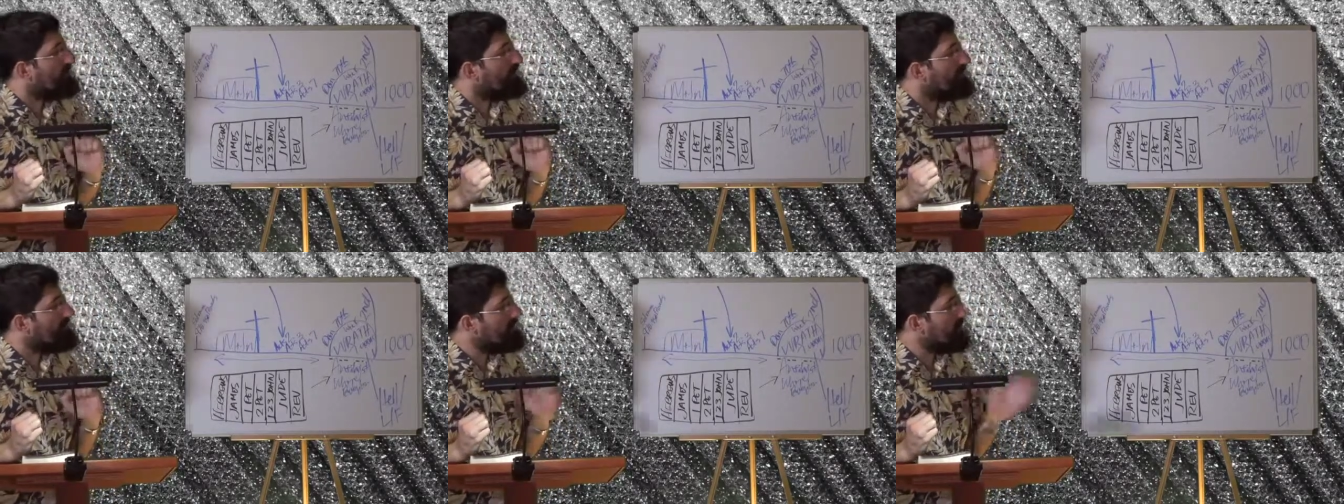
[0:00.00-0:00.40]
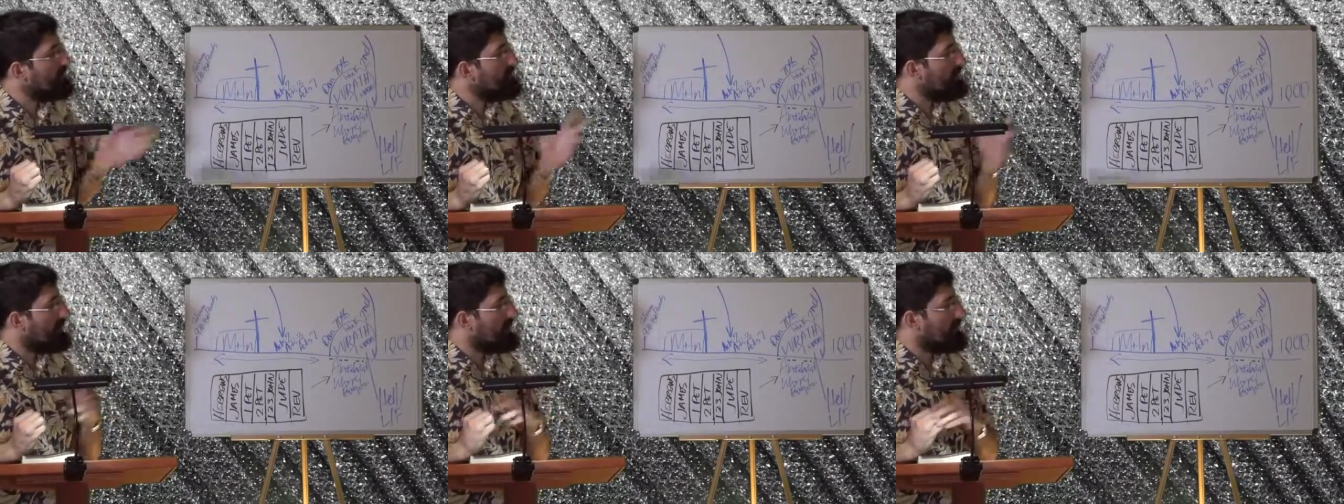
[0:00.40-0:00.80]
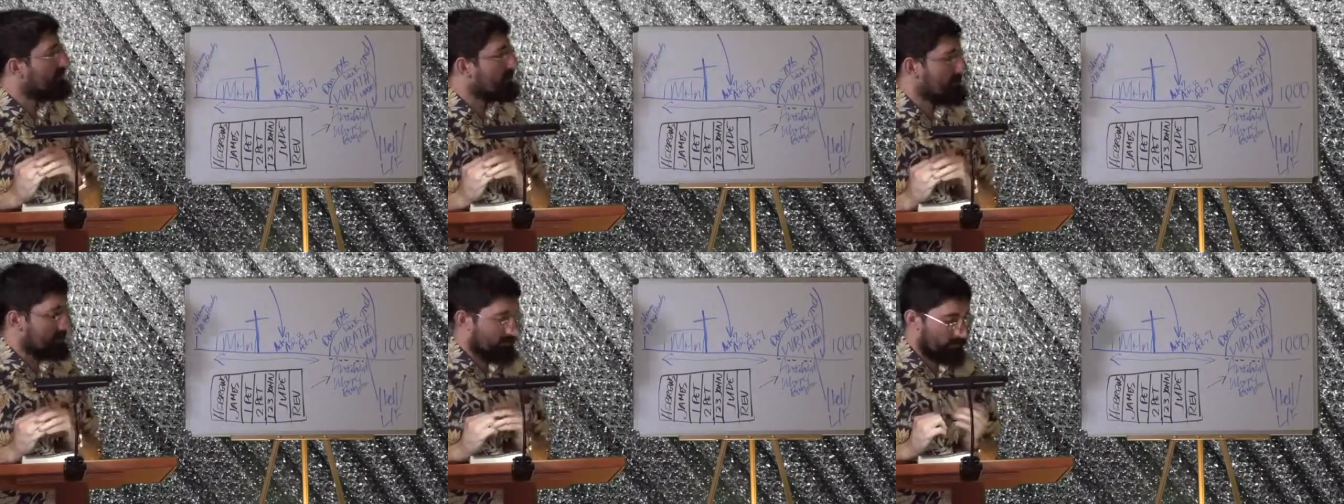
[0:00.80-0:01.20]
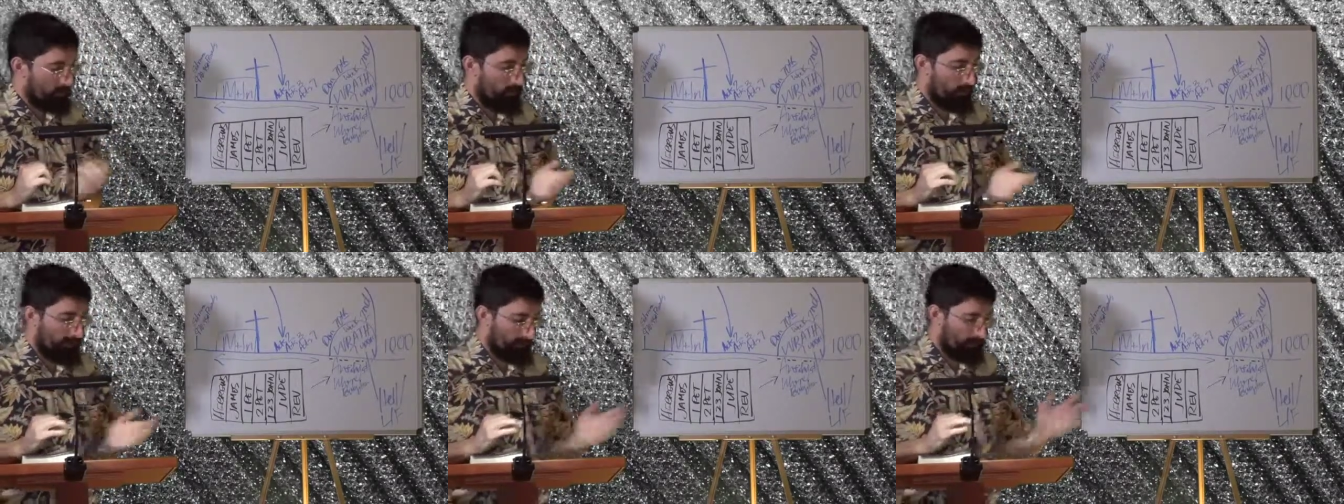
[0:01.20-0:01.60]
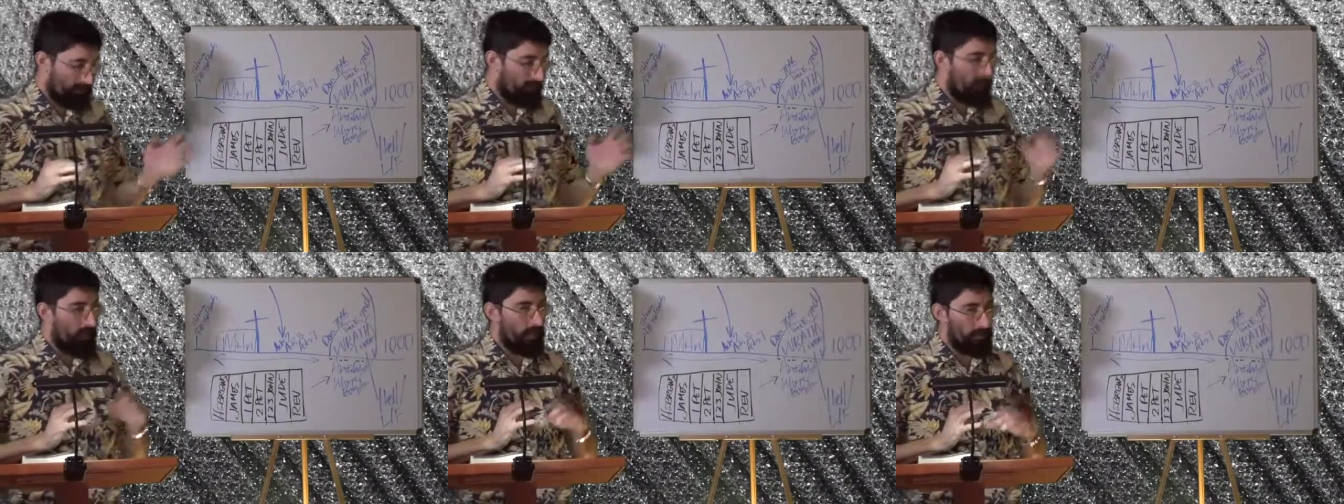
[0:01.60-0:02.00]
Ecclesiastes and Song of
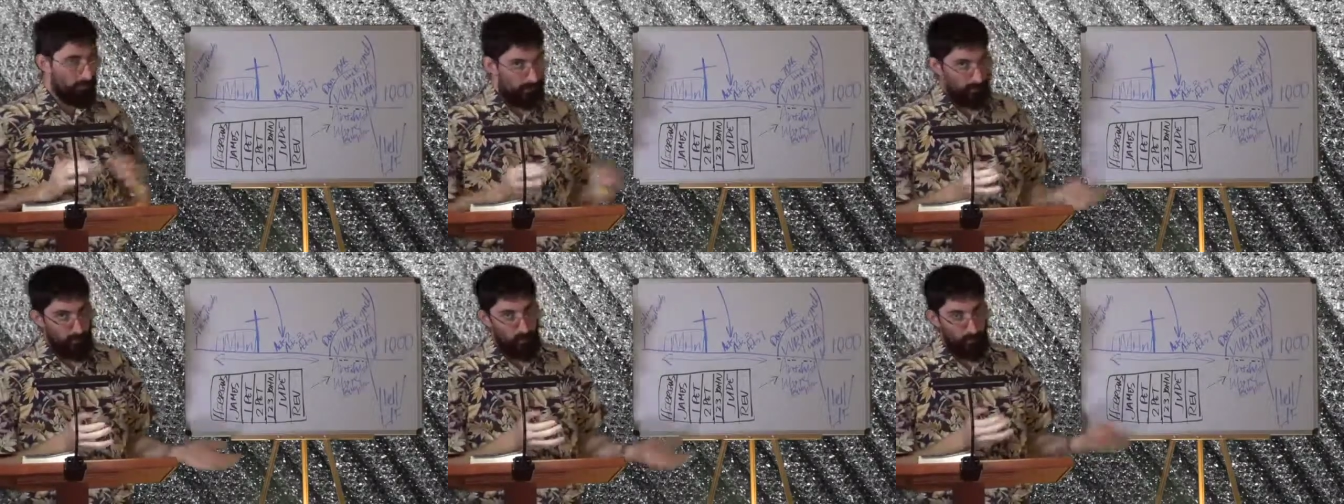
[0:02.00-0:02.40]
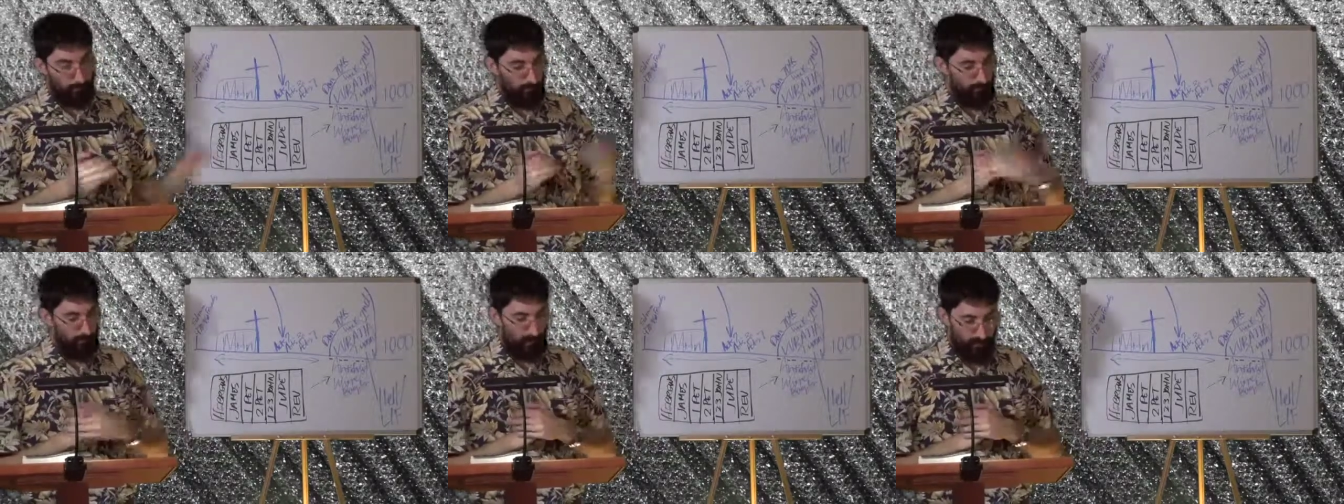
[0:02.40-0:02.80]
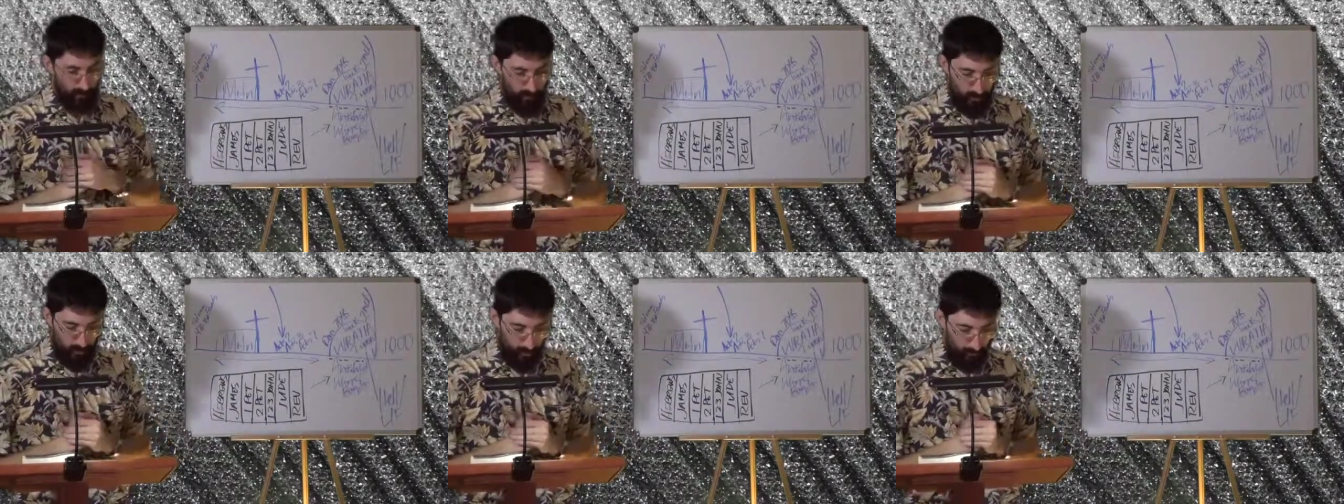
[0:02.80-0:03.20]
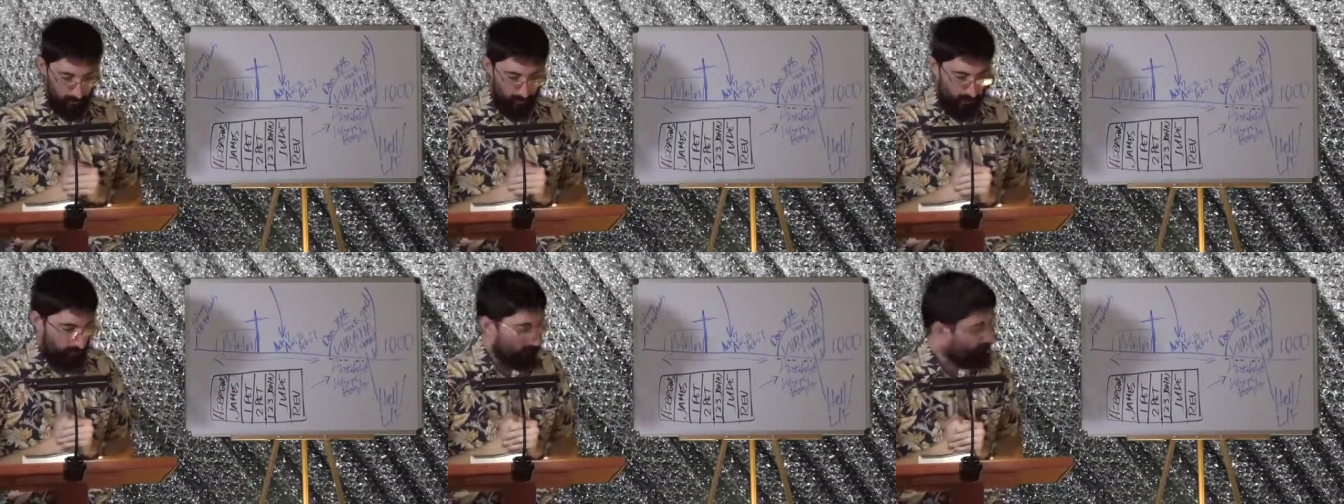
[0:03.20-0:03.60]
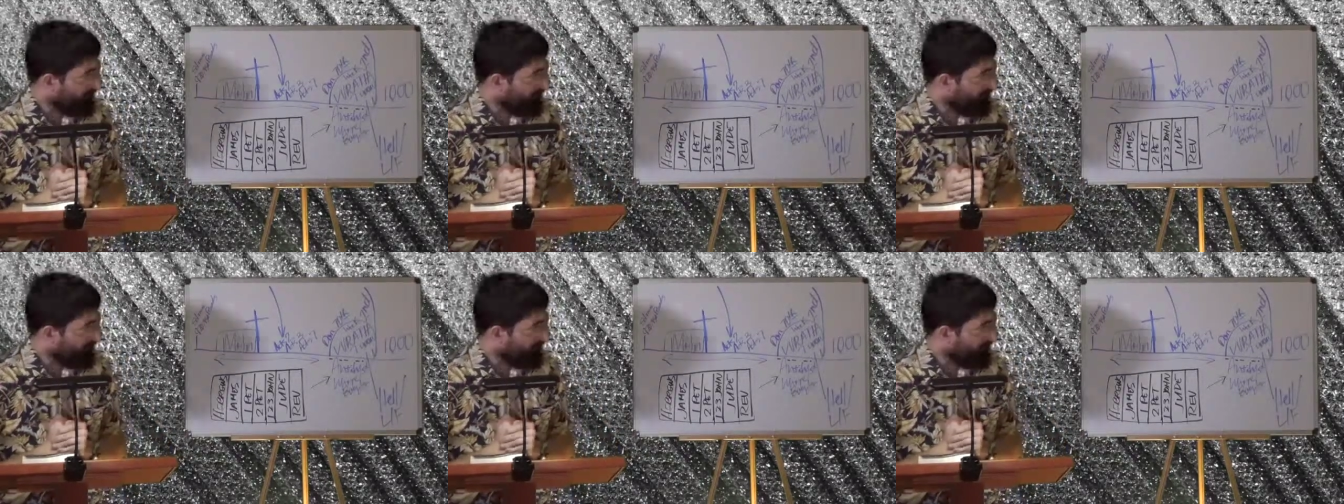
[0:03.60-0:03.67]
Solomon are being introduced